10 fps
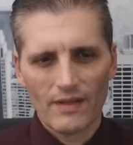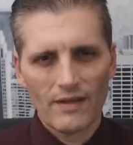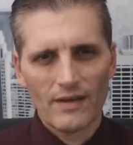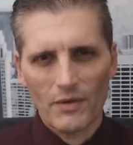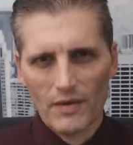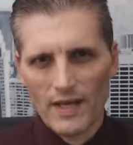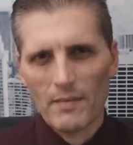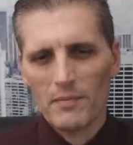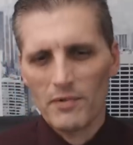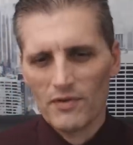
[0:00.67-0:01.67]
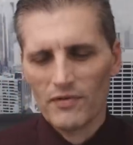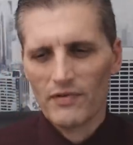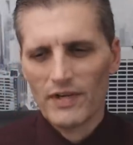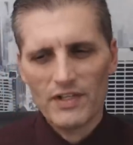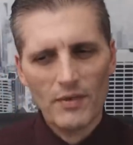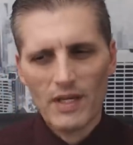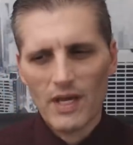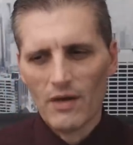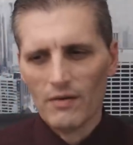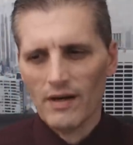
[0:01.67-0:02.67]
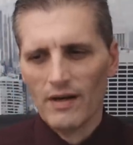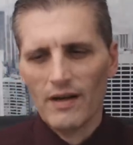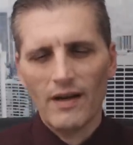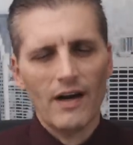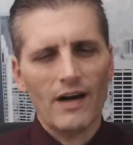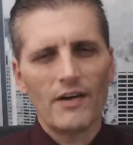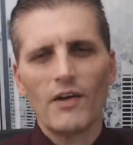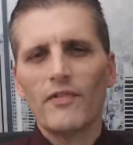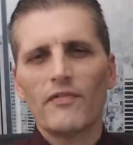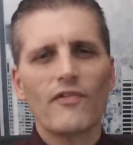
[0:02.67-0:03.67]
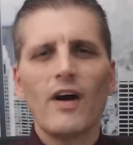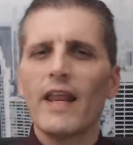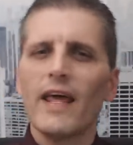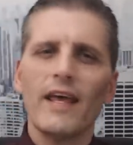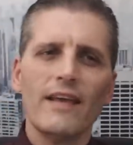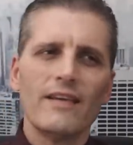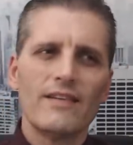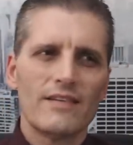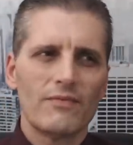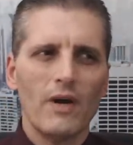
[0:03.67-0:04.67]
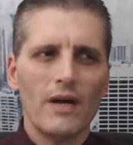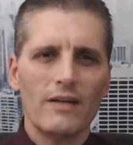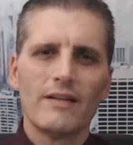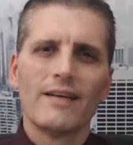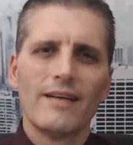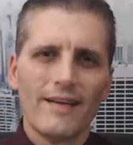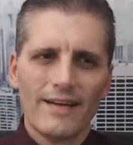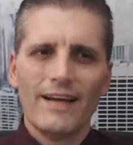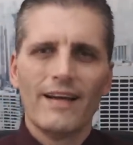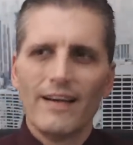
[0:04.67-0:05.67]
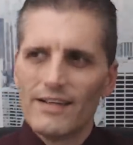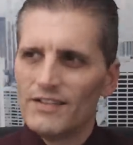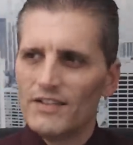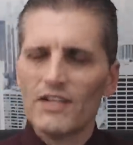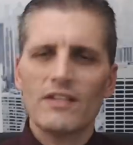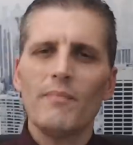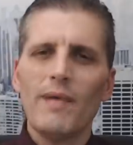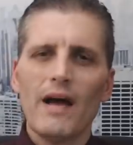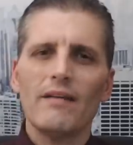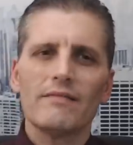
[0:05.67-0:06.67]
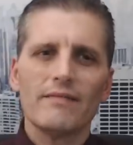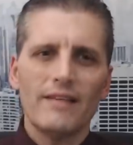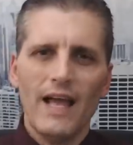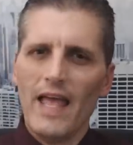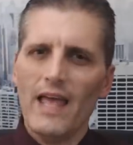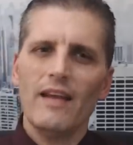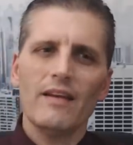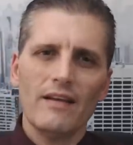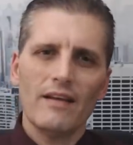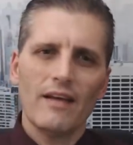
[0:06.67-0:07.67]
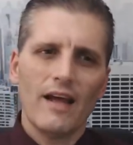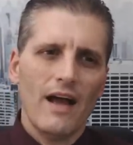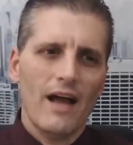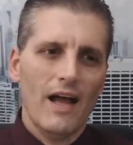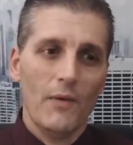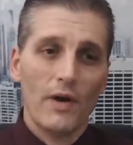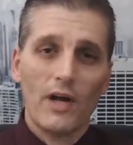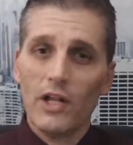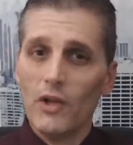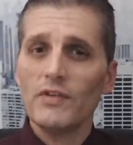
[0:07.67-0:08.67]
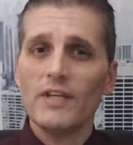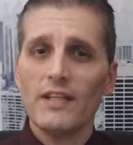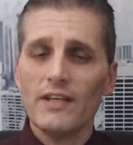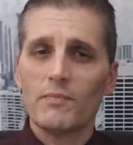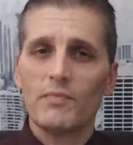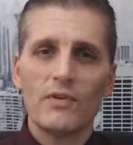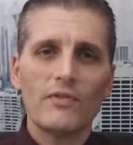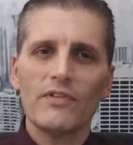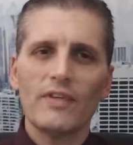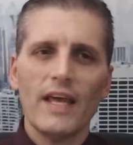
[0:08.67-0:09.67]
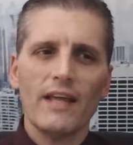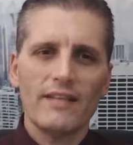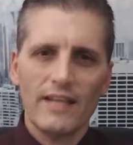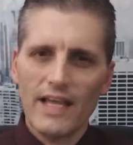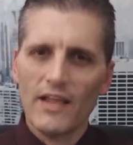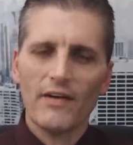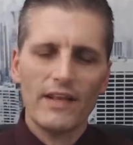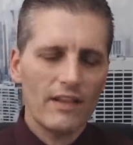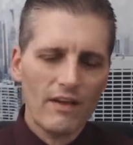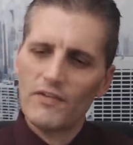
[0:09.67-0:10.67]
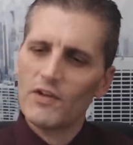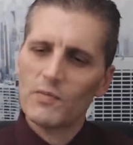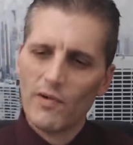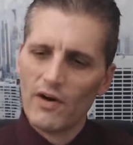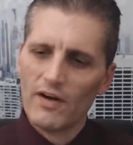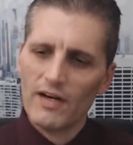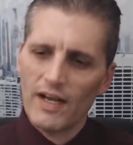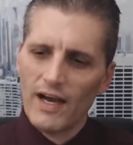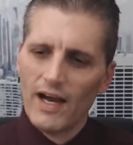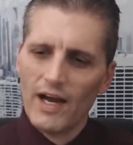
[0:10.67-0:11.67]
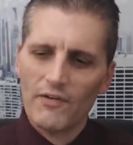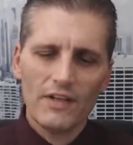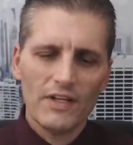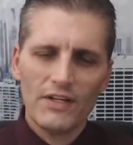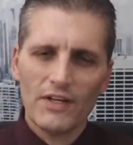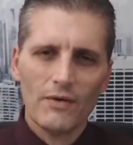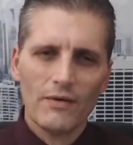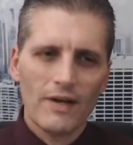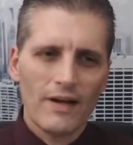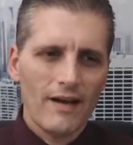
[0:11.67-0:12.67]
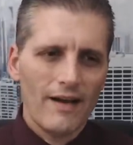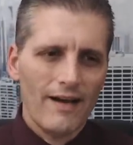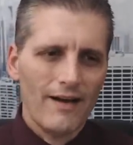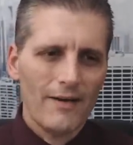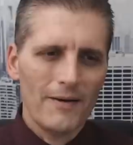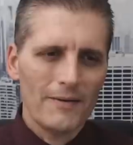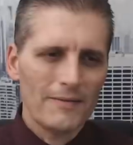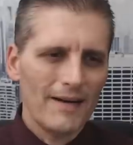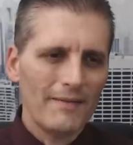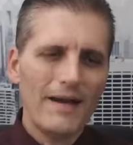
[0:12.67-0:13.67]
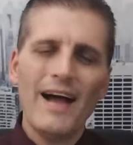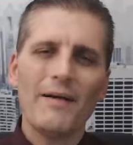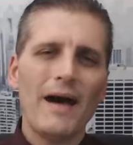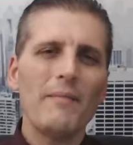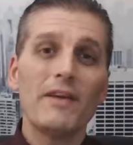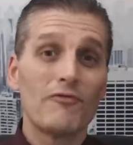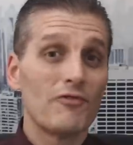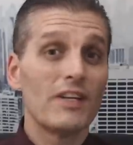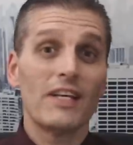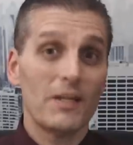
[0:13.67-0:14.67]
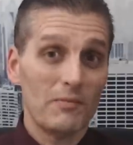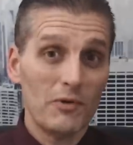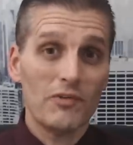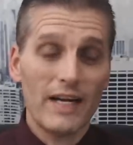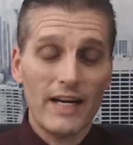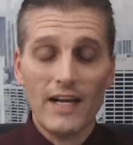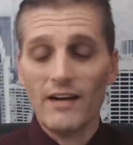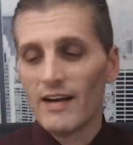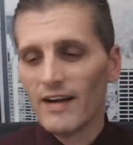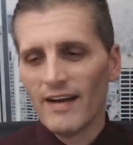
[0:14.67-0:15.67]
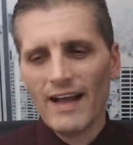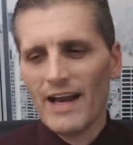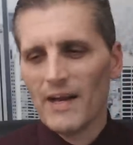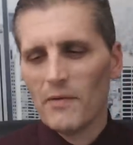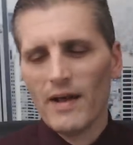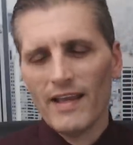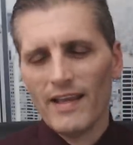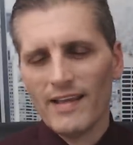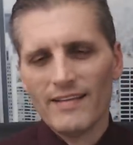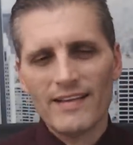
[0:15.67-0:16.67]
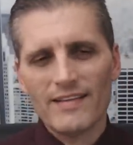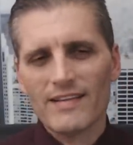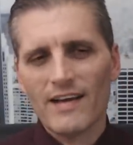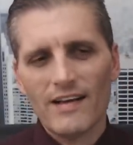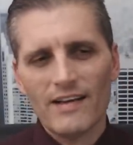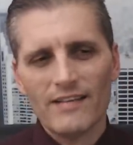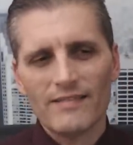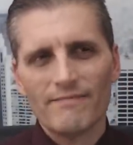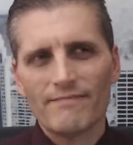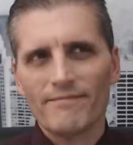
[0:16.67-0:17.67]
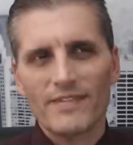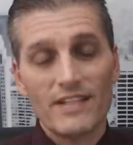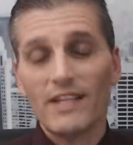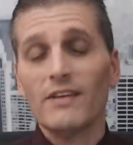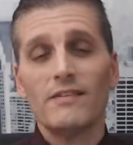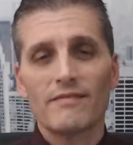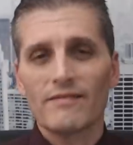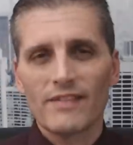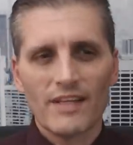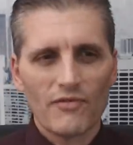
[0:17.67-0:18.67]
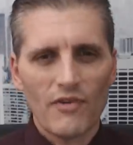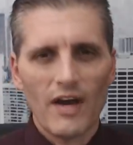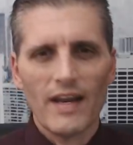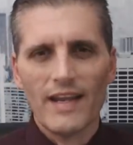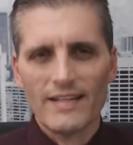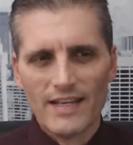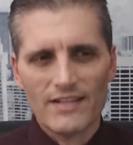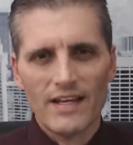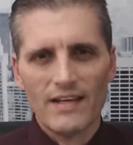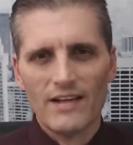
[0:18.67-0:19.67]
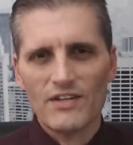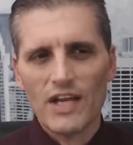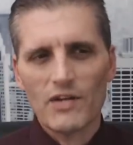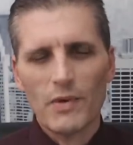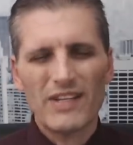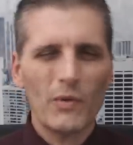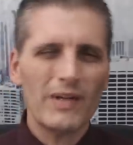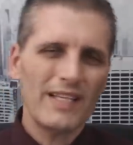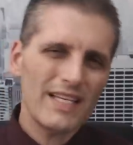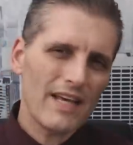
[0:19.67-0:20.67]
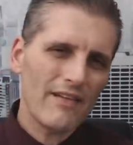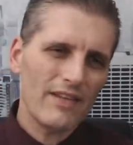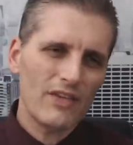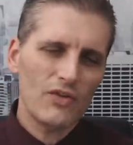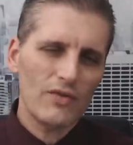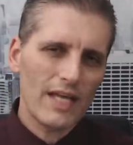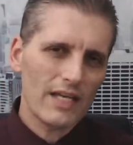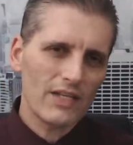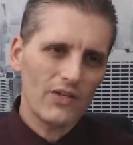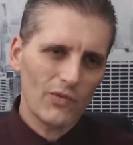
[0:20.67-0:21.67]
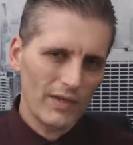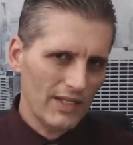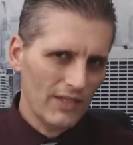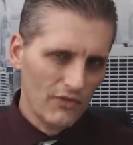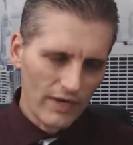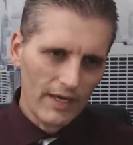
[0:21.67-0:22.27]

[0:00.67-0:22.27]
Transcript: Okay, my beautiful friends, here we go. Another Friday is, well, just about to end, and we're closing this beautiful day together. I love this part. I really do. Um, I'm, I'm in a really good mood right now. Anyway, it is uh, still Friday, as I said, January twenty-seventh, two thousand twenty-three.